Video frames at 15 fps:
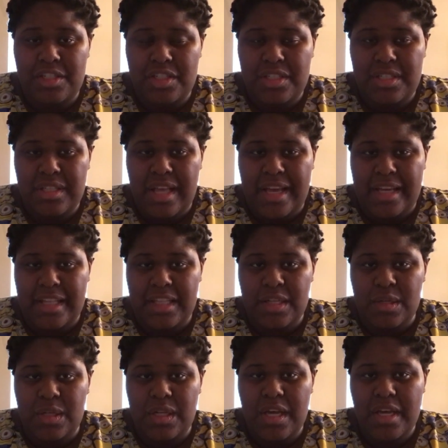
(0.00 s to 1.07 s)
just like a
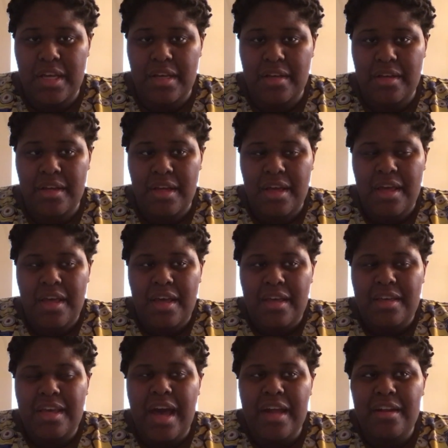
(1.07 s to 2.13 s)
little,
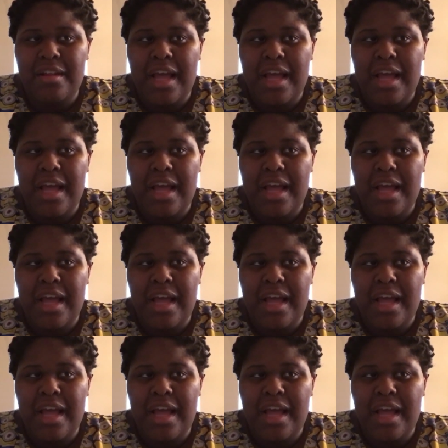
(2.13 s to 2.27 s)
kind of